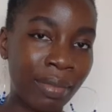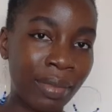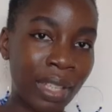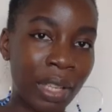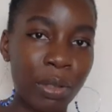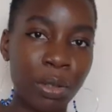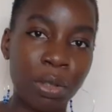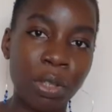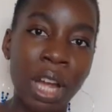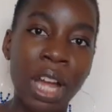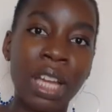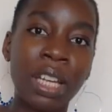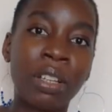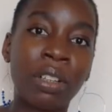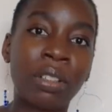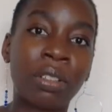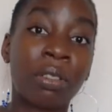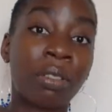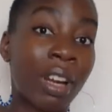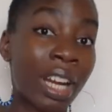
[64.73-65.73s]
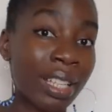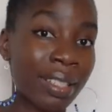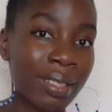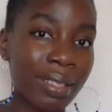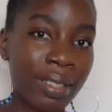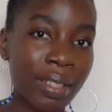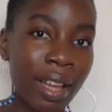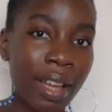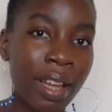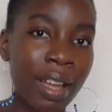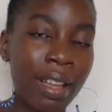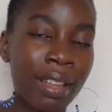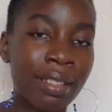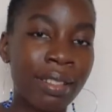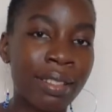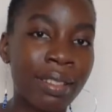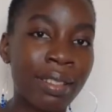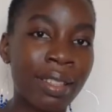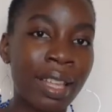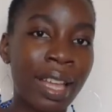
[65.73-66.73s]
they'll try on grass
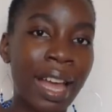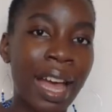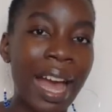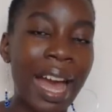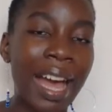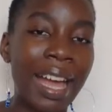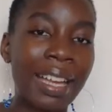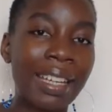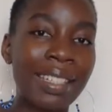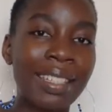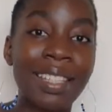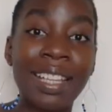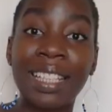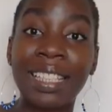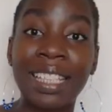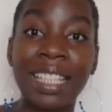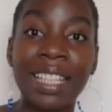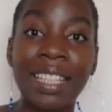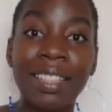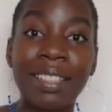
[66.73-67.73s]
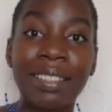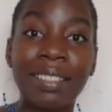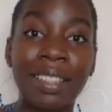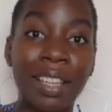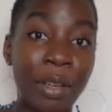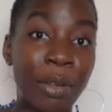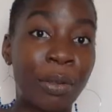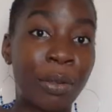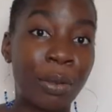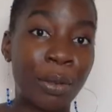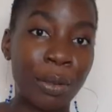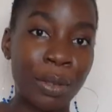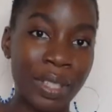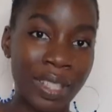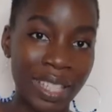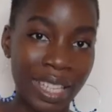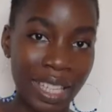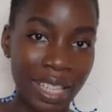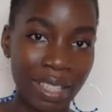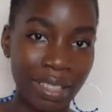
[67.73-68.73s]
skirts, and they'll eat local
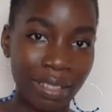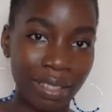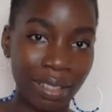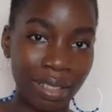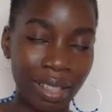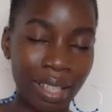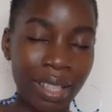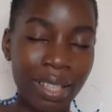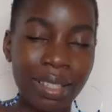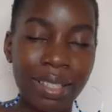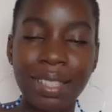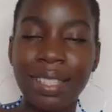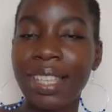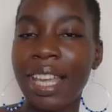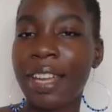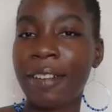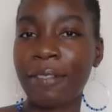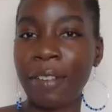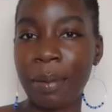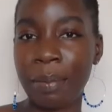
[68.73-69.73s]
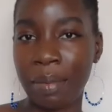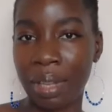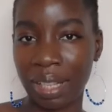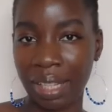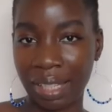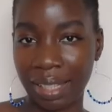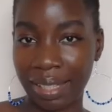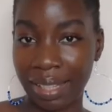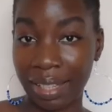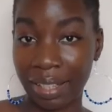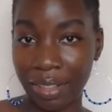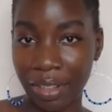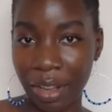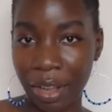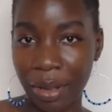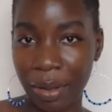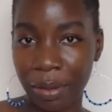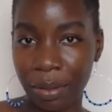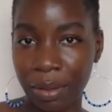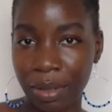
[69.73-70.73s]
cuisine. To save up money to
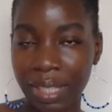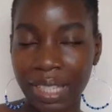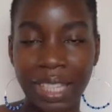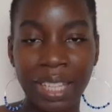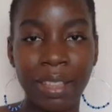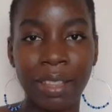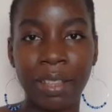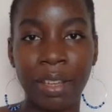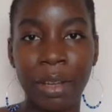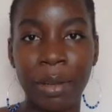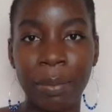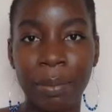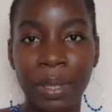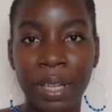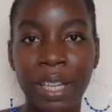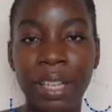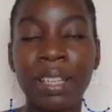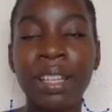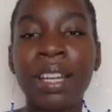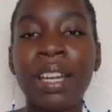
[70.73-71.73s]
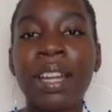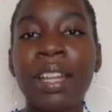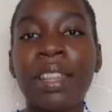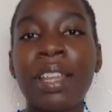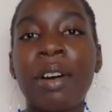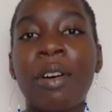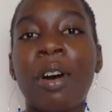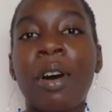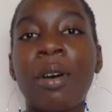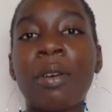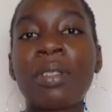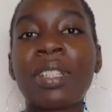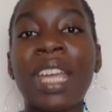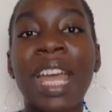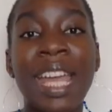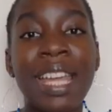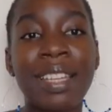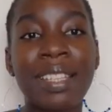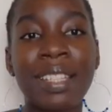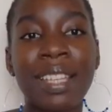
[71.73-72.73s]
go to Ethiopia, they'll hold
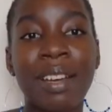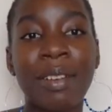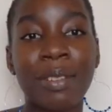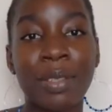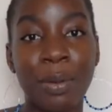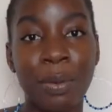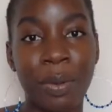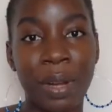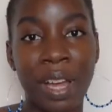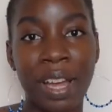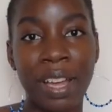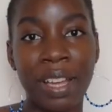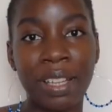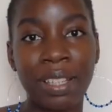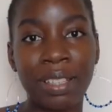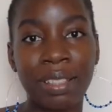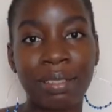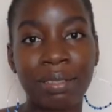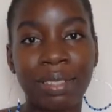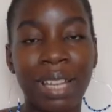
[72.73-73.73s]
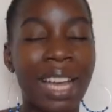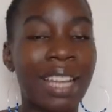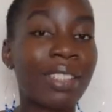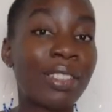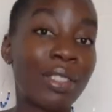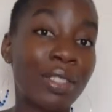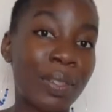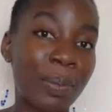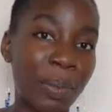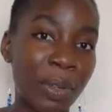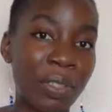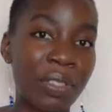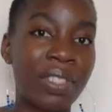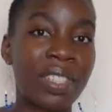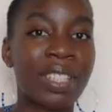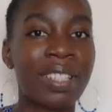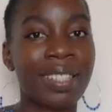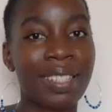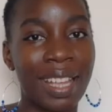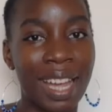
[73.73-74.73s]
cake sales at work and do
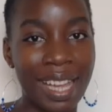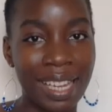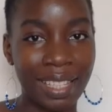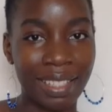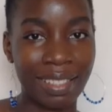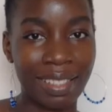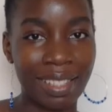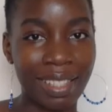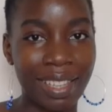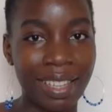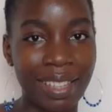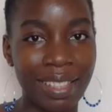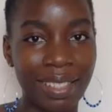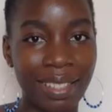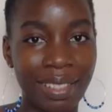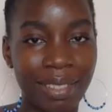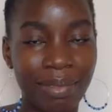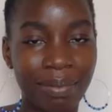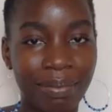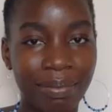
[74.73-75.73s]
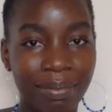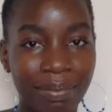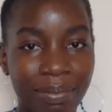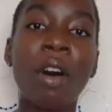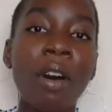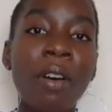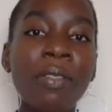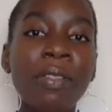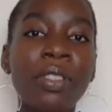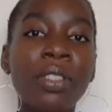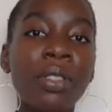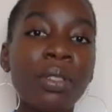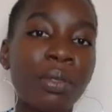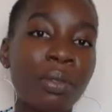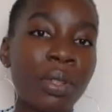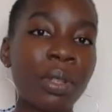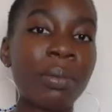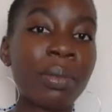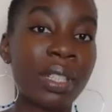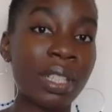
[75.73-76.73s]
sponsored silences. Often the
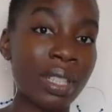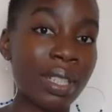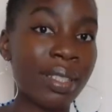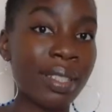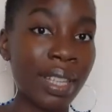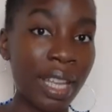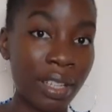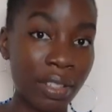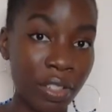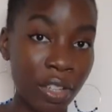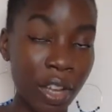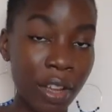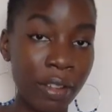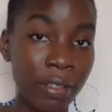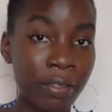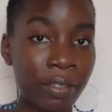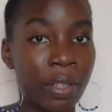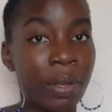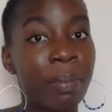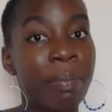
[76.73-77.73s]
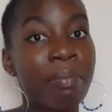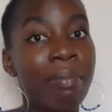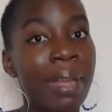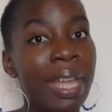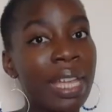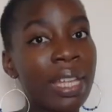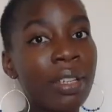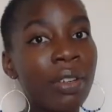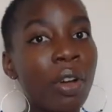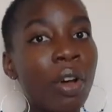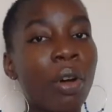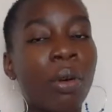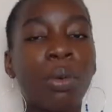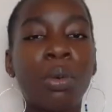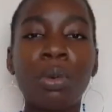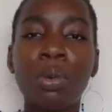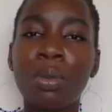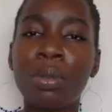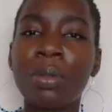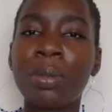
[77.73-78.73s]
group that is sent over may not
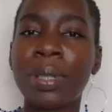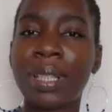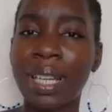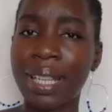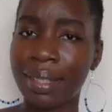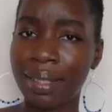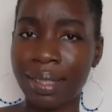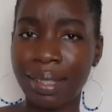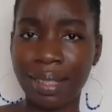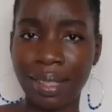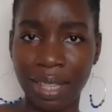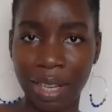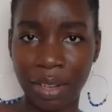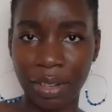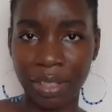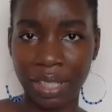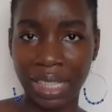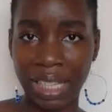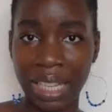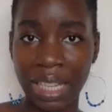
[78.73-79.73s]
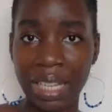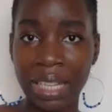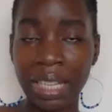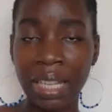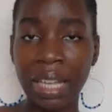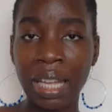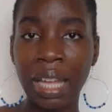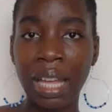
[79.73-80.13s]
all necessarily